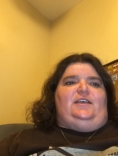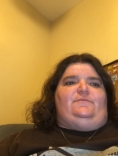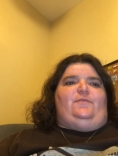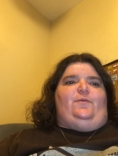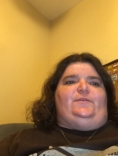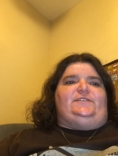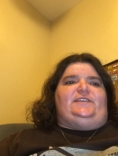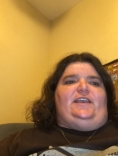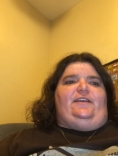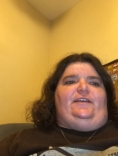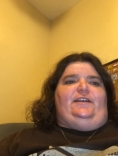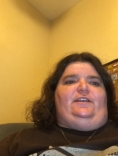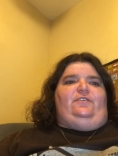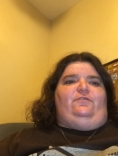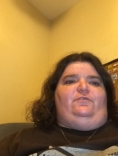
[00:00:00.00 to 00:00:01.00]
but was
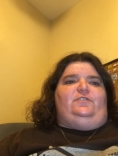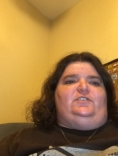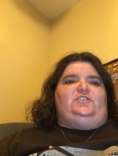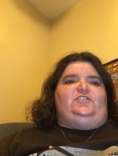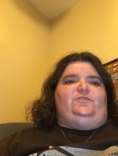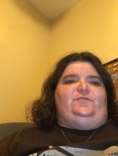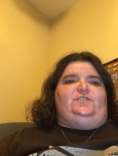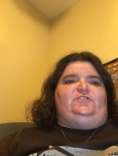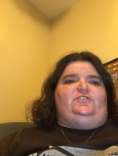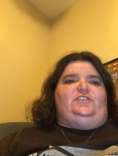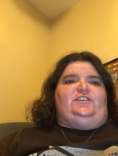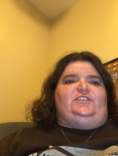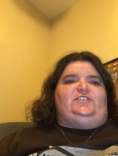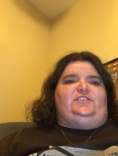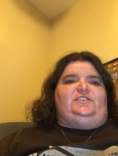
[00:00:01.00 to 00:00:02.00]
carried through the Jewish
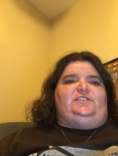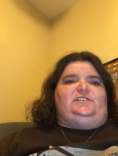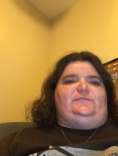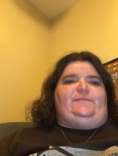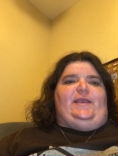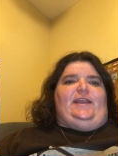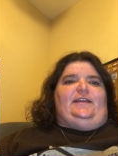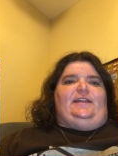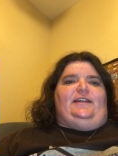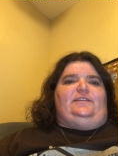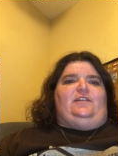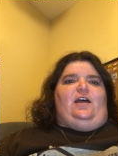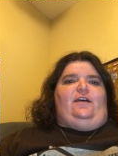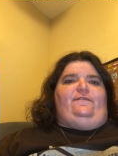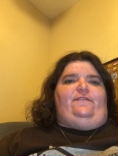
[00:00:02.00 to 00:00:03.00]
tradition to Spain and
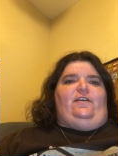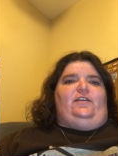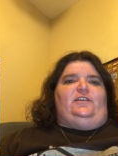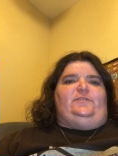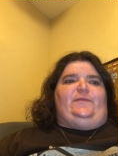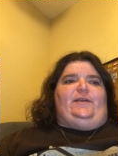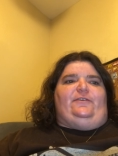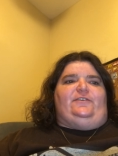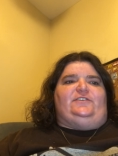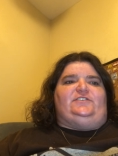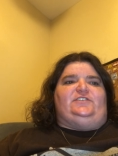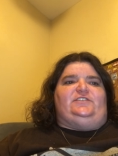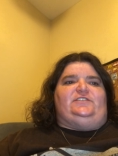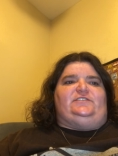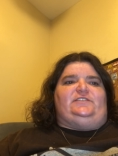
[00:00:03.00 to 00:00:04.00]
not followed by
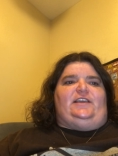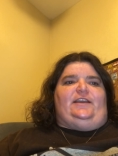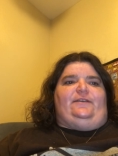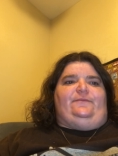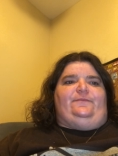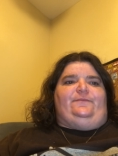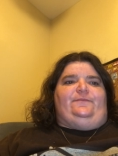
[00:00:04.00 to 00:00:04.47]
Christians there.